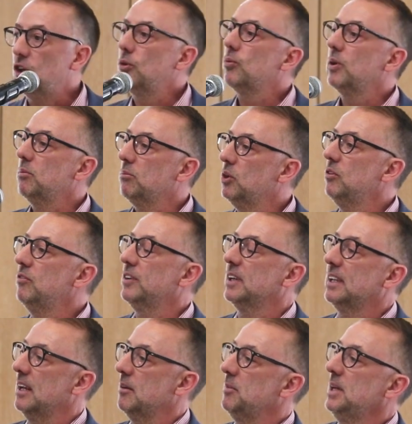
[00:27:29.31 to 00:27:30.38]
You
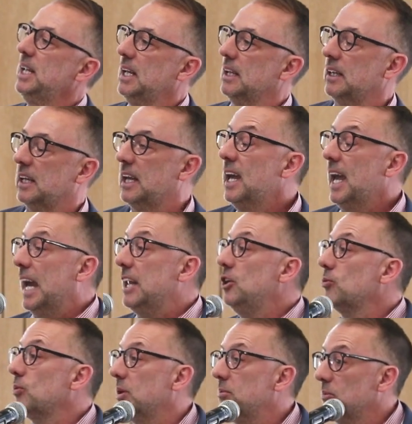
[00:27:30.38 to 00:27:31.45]
remove it immediately,
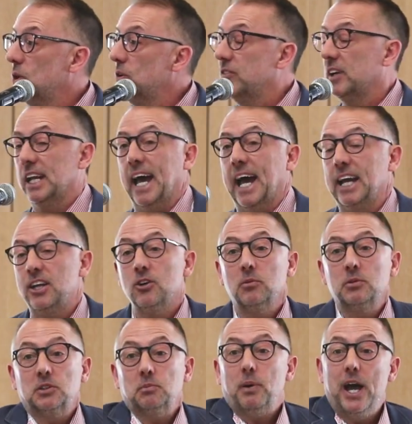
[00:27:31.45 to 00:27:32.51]
and you remove it
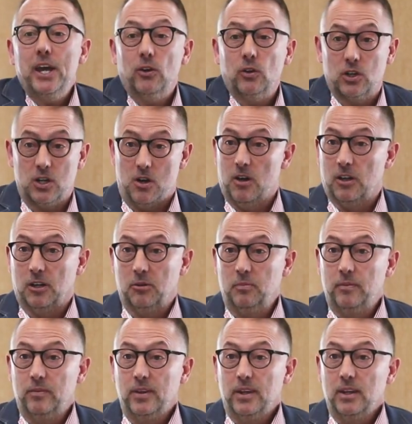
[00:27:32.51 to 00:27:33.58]
at your spinal
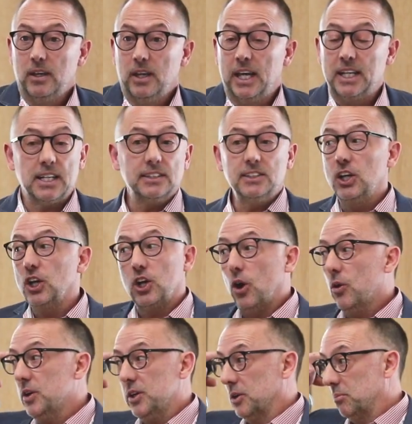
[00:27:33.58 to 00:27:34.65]
column. It
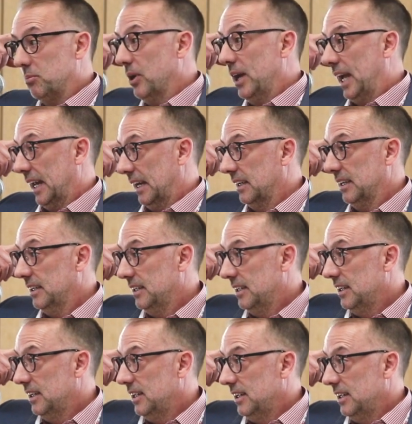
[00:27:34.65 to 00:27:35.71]
doesn't go to your brain,
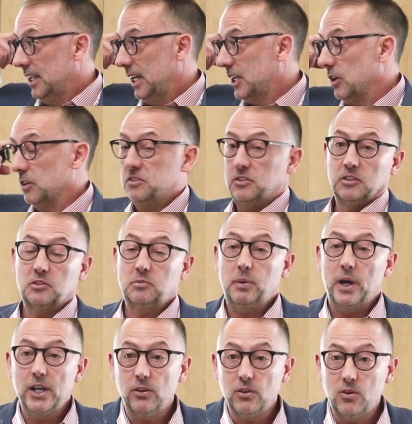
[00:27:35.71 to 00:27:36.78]
it goes to your
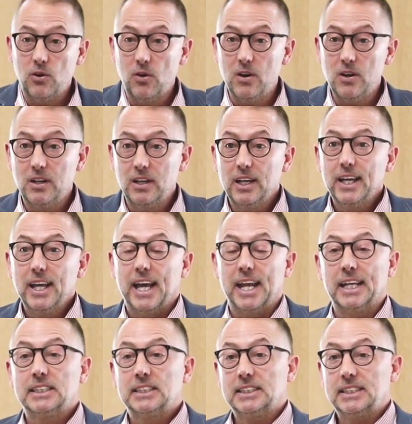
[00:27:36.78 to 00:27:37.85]
spinal cord,
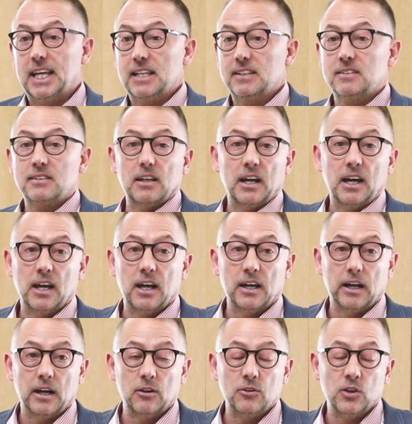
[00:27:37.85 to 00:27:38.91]
and it sends a,
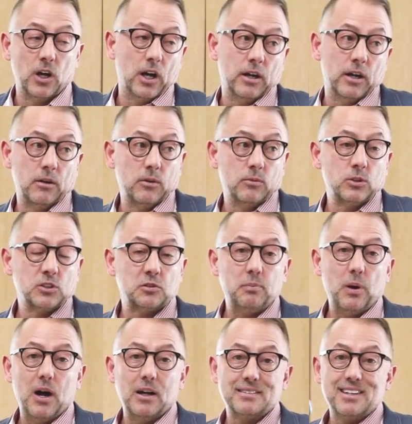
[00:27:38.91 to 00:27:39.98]
uh, a, a
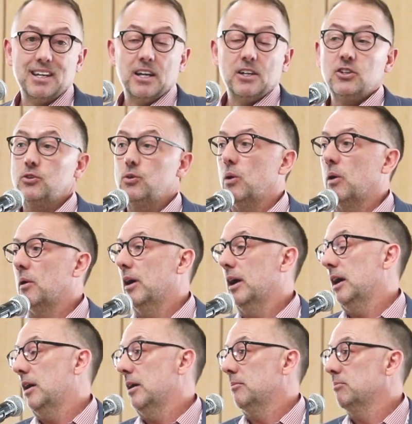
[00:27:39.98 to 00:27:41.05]
response to a,
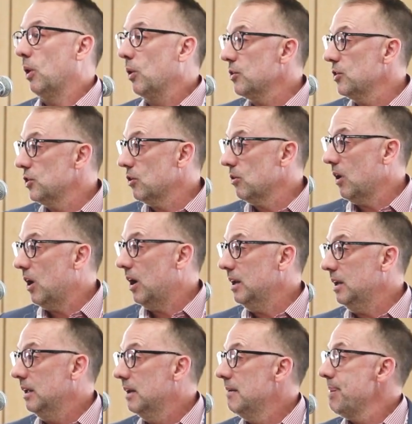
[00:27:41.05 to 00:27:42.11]
a motor
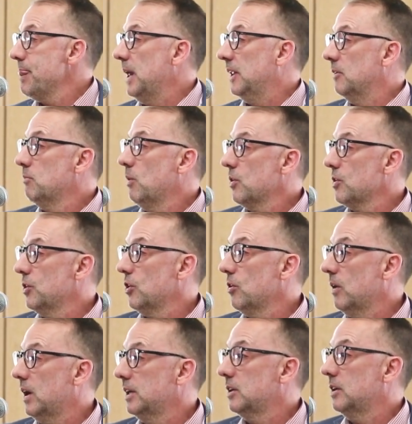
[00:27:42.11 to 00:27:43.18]
neuron, and the motor
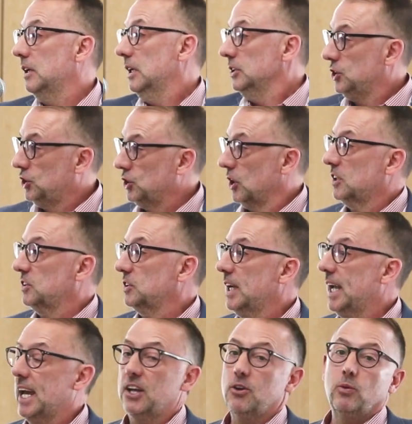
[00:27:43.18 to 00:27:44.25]
neuron
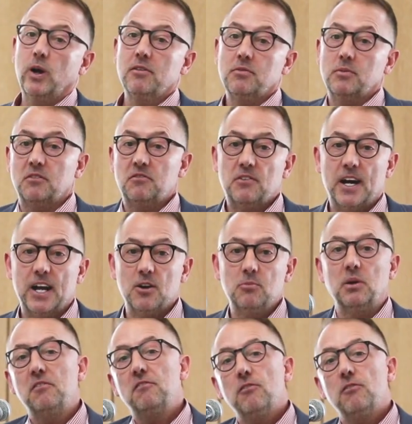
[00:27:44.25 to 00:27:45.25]
jerks your hand away from the fire